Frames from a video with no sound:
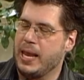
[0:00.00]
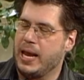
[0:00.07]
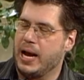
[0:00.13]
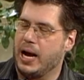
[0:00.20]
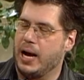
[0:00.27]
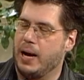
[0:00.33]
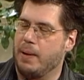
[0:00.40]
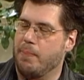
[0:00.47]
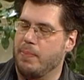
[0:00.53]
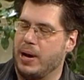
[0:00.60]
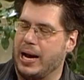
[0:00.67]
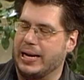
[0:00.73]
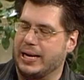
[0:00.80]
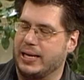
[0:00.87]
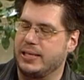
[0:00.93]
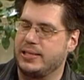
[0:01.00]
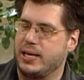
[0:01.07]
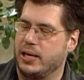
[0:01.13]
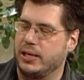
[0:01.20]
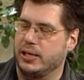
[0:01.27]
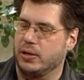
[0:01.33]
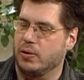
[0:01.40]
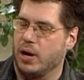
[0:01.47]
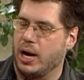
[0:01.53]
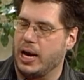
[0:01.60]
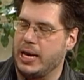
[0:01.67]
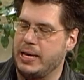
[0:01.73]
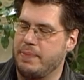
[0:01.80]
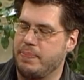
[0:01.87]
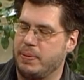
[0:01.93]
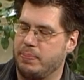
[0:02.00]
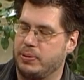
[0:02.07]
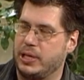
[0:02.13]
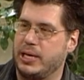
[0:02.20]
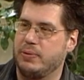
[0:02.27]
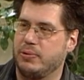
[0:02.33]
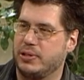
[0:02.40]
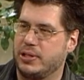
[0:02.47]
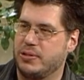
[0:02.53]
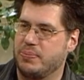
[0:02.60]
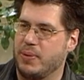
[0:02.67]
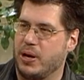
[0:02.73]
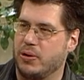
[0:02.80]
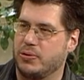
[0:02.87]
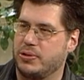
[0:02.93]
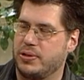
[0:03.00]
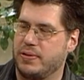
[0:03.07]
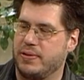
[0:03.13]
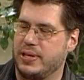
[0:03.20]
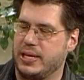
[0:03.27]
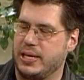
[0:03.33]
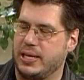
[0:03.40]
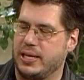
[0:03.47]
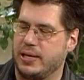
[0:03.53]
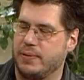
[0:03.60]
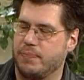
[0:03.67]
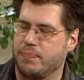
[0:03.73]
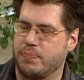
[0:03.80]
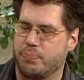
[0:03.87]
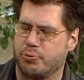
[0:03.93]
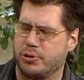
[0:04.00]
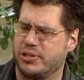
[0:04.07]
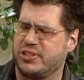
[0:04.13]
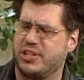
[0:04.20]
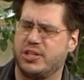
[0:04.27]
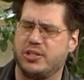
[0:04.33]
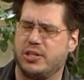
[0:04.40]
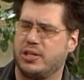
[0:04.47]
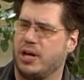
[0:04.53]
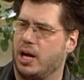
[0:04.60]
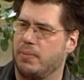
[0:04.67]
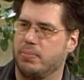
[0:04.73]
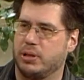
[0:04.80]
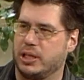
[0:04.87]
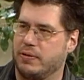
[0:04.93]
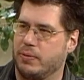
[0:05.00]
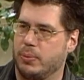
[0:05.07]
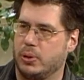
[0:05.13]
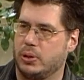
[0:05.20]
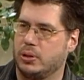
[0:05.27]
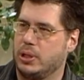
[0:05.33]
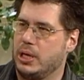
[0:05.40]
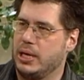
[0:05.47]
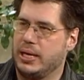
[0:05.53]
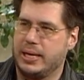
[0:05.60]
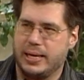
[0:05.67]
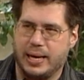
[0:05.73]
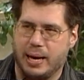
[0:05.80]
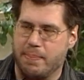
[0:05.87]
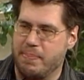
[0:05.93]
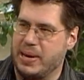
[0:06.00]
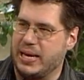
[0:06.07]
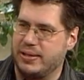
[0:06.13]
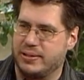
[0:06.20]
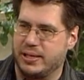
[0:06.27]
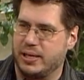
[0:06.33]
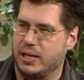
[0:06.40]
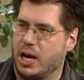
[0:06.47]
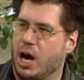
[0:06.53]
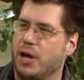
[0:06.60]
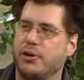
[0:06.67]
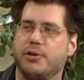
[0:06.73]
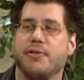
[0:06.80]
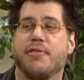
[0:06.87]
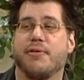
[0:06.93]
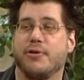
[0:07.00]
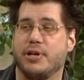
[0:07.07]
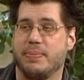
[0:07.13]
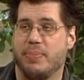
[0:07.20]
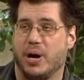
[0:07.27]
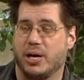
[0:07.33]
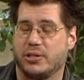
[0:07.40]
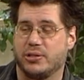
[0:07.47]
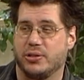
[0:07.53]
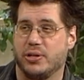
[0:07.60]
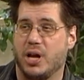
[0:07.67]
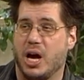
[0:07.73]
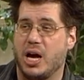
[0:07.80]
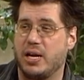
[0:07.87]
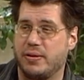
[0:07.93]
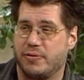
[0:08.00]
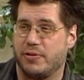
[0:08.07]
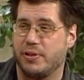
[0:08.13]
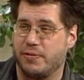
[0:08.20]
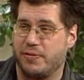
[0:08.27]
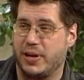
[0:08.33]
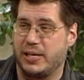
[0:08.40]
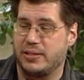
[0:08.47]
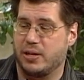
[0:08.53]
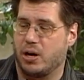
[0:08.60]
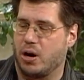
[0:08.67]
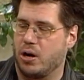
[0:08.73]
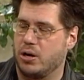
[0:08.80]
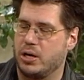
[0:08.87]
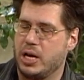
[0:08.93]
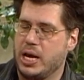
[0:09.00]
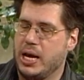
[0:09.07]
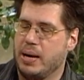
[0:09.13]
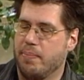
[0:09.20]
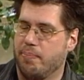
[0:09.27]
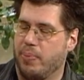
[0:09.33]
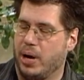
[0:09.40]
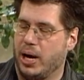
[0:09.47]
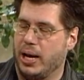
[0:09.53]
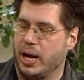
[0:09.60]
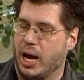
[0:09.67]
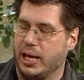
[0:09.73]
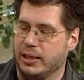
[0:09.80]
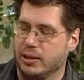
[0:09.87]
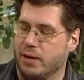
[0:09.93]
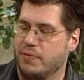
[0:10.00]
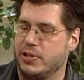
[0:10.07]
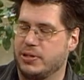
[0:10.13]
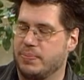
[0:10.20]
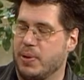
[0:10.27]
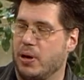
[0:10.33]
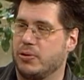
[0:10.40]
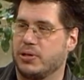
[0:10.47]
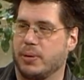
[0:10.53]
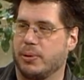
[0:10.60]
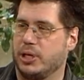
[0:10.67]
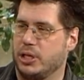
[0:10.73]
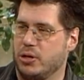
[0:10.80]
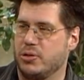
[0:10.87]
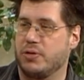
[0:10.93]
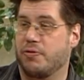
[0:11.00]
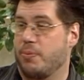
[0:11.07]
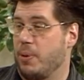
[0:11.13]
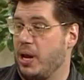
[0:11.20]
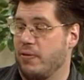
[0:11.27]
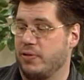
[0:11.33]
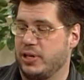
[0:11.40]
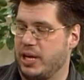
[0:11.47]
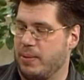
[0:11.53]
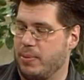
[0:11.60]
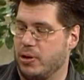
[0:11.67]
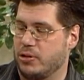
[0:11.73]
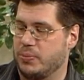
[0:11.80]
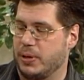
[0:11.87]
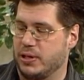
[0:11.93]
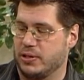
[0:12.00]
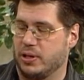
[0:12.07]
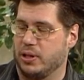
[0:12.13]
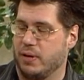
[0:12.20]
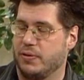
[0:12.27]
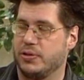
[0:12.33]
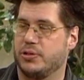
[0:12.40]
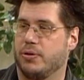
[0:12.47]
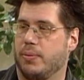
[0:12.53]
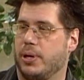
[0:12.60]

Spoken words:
I got to tell you, I've been playing with this mouse. The precision, unbelievable, amazing. $130, so not for the faint at heart, but I love this mouse. I'm going to use it for my everyday mouse because I love it so much.